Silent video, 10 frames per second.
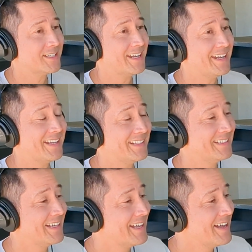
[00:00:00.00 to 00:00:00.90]
And
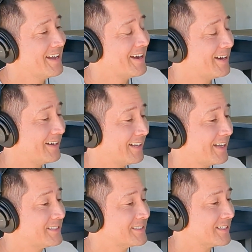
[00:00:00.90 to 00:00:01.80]
I
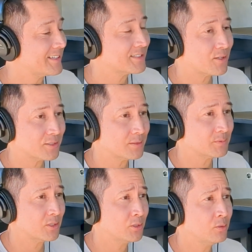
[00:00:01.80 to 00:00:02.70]
just think that's awesome. So
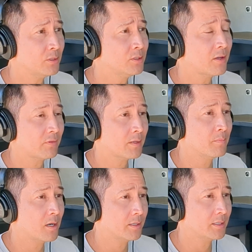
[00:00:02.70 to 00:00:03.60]
you definitely
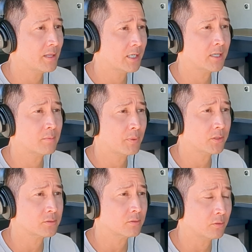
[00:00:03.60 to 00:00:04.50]
embody that kind of
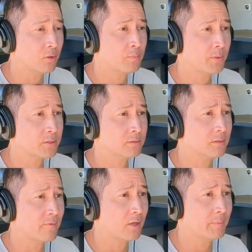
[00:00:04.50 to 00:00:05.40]
personal growth, personal
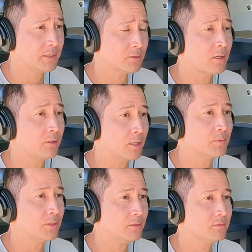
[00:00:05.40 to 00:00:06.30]
development. So I look up to
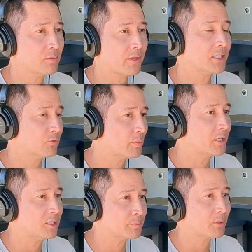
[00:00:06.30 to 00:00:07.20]
you. So thanks for being an
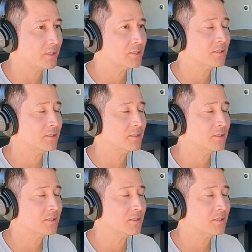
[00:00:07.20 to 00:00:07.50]
inspiration.